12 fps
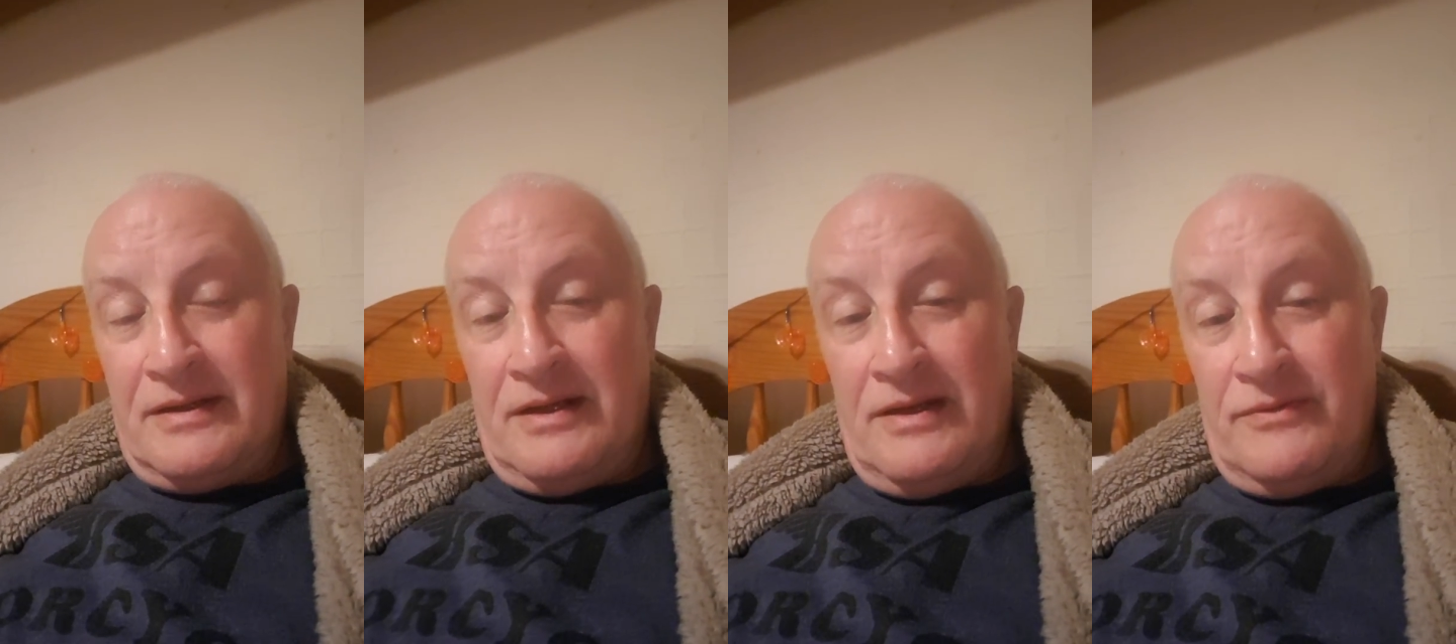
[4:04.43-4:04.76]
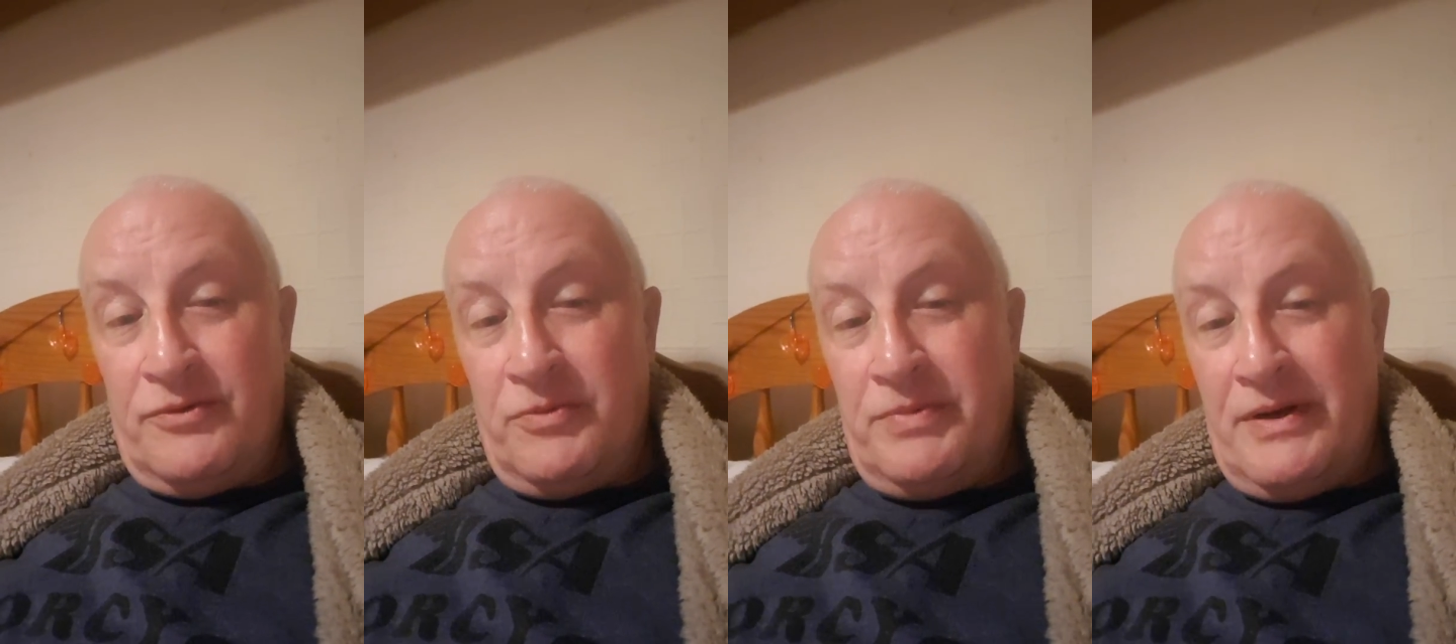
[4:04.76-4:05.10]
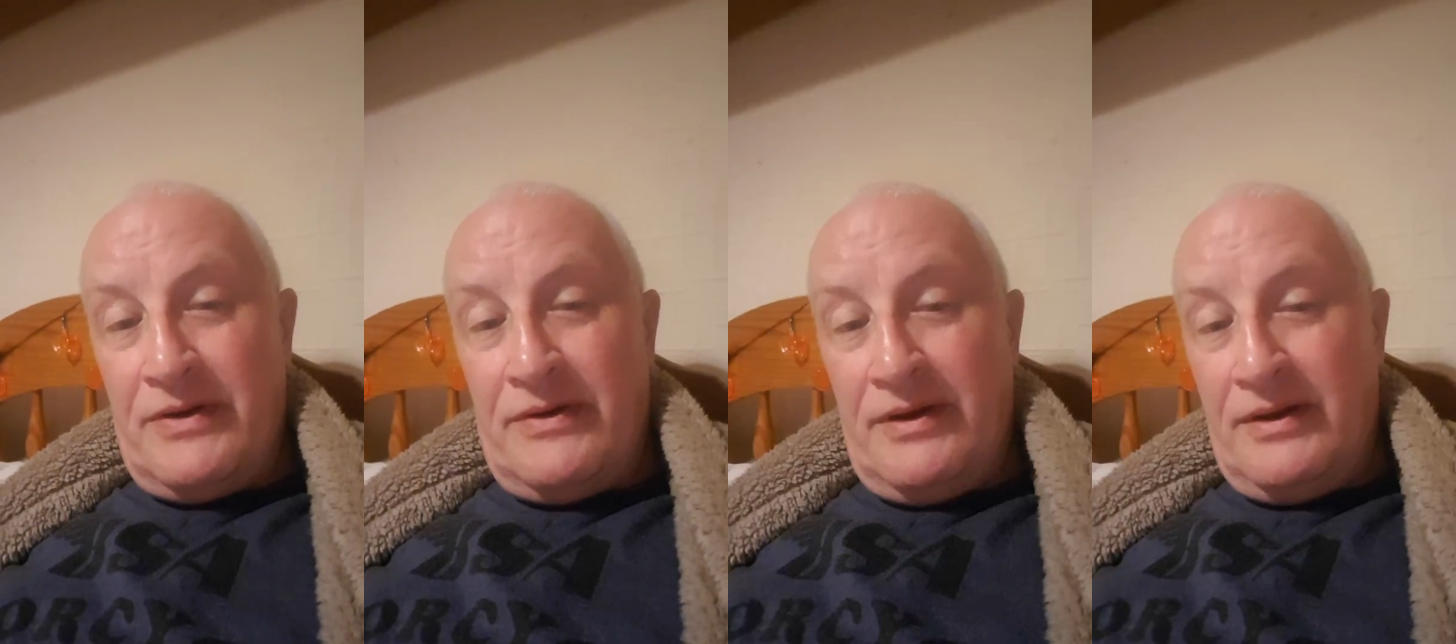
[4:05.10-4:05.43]
colourful
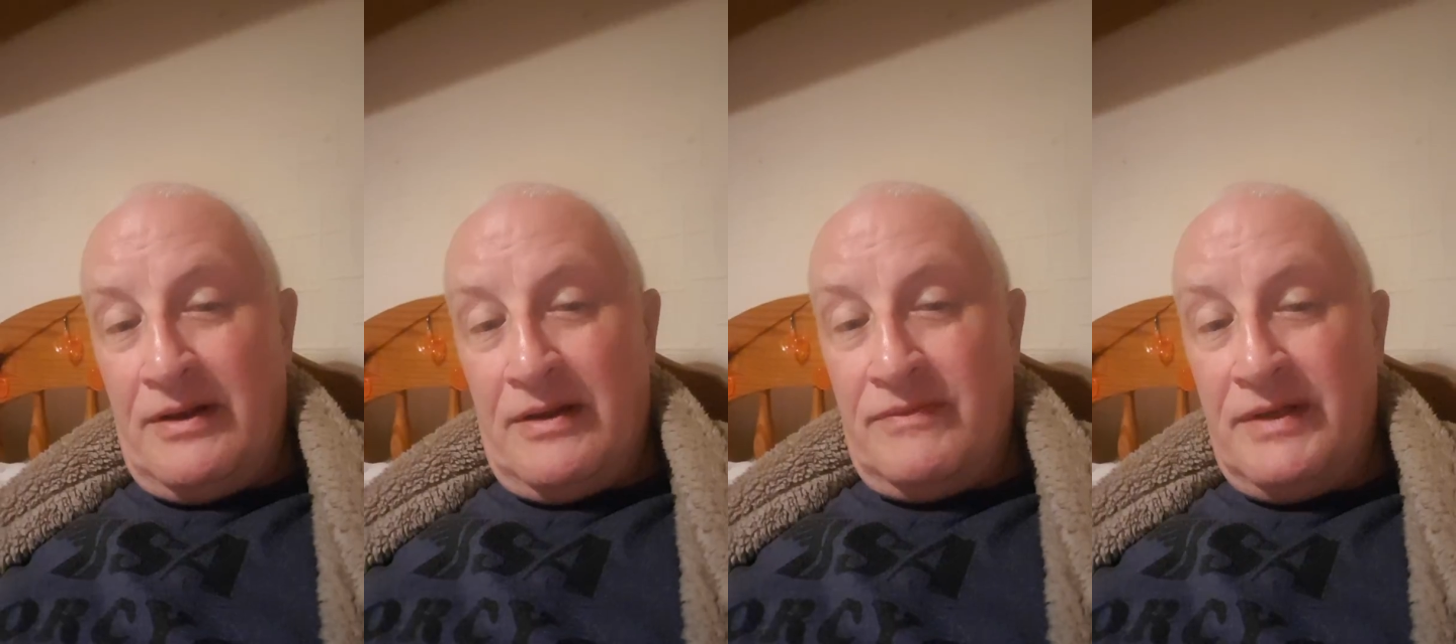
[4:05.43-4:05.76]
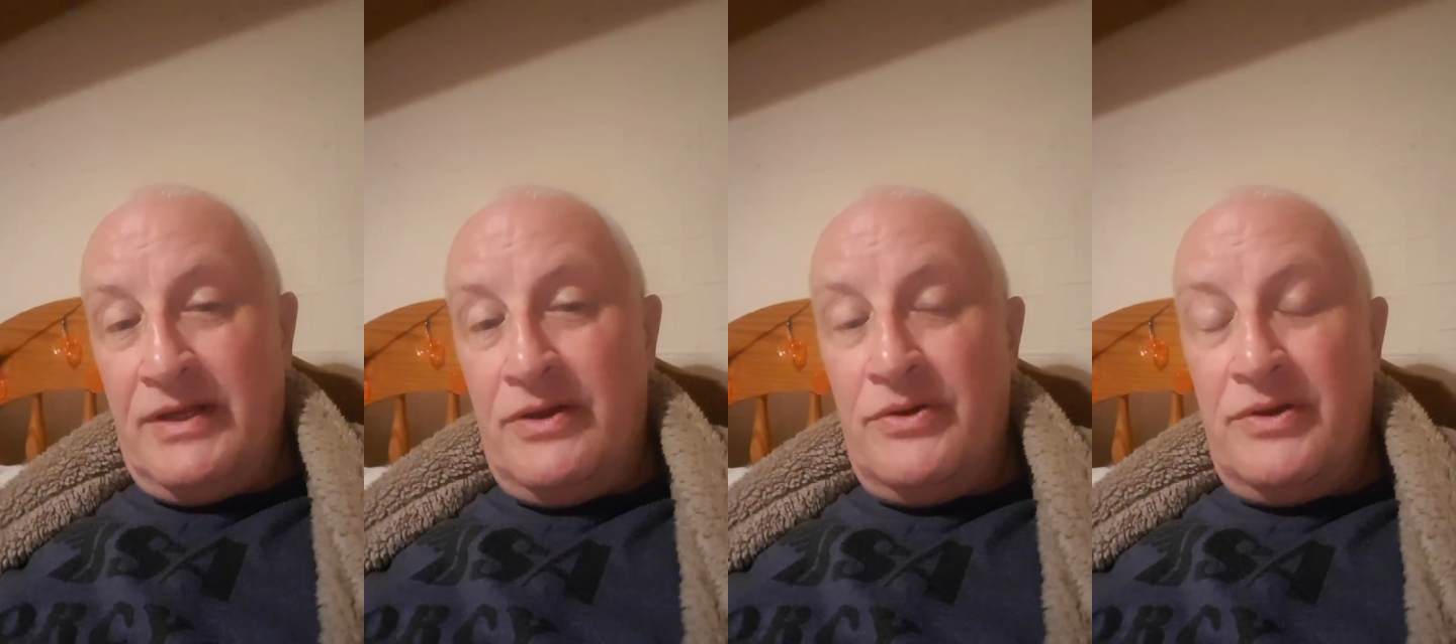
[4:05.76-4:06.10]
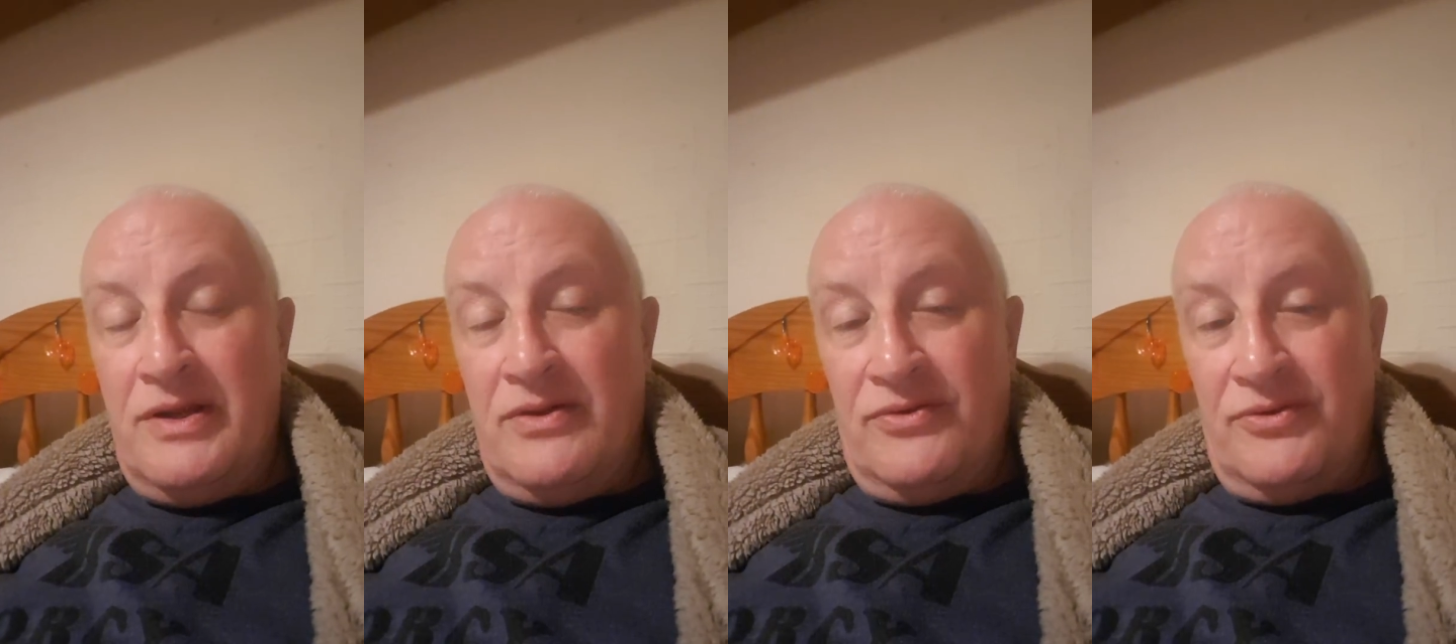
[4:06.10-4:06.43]
period, lovely
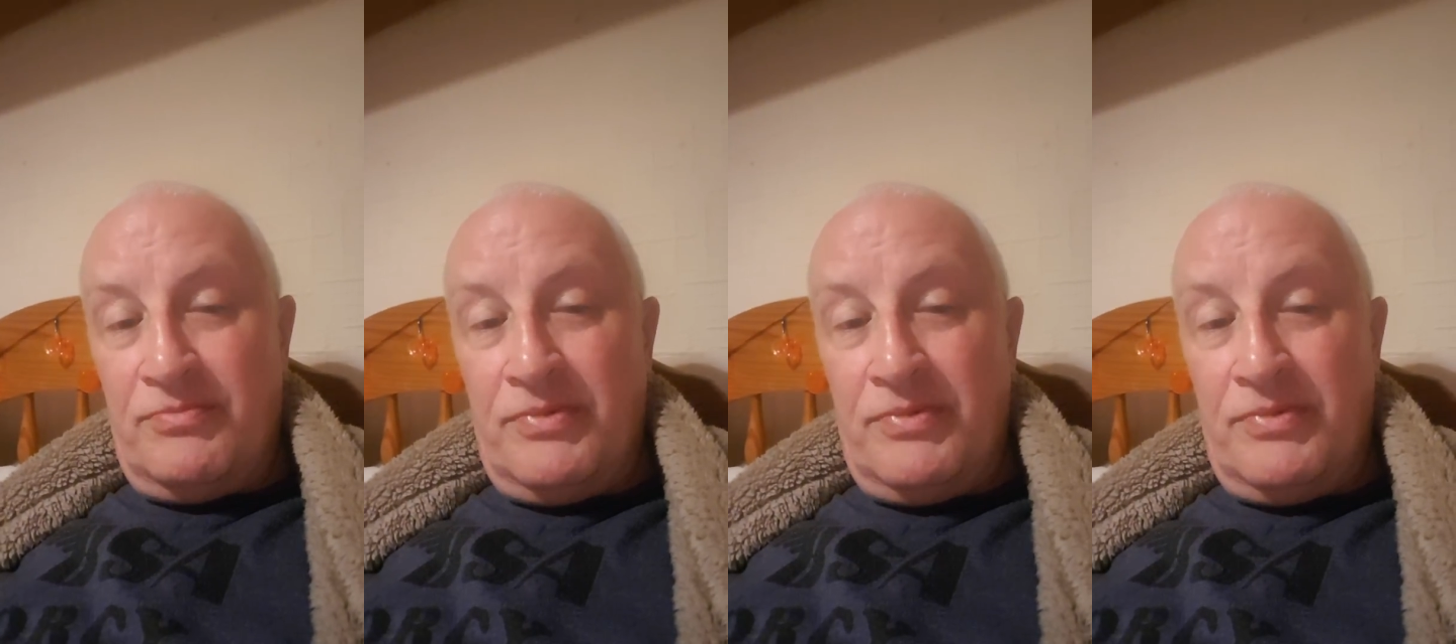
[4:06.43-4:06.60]
units,